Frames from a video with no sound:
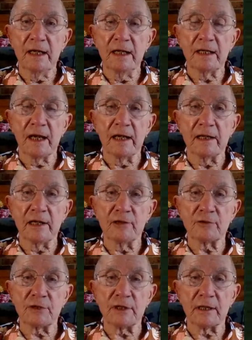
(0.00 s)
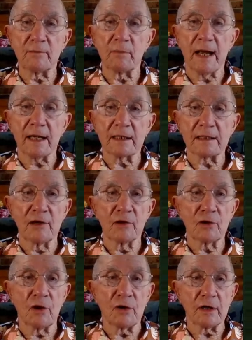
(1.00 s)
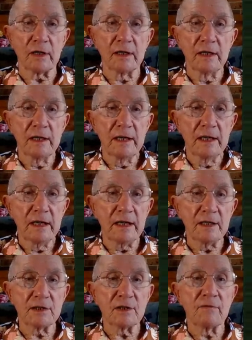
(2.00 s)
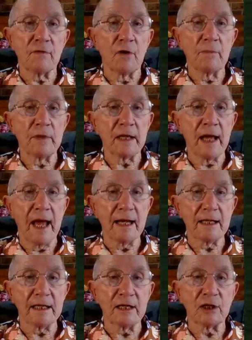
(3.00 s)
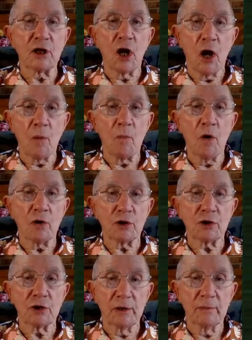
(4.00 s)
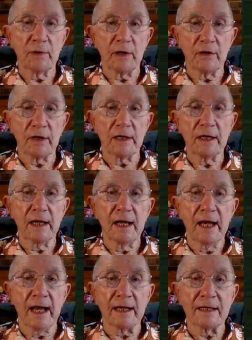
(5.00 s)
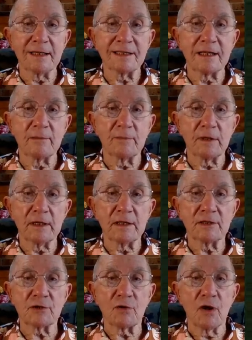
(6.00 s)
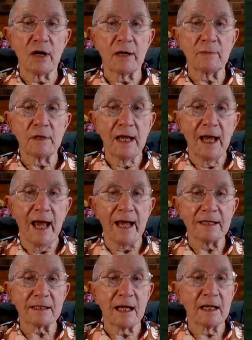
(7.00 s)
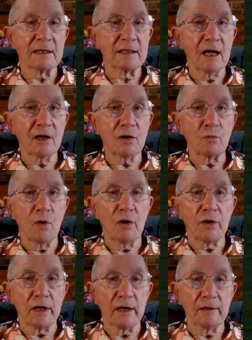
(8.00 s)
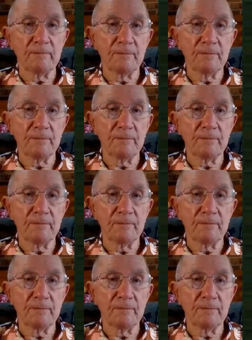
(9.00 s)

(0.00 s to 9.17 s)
in an interesting black terracotta is from the Andean Moche period and is simply described as a duck warrior.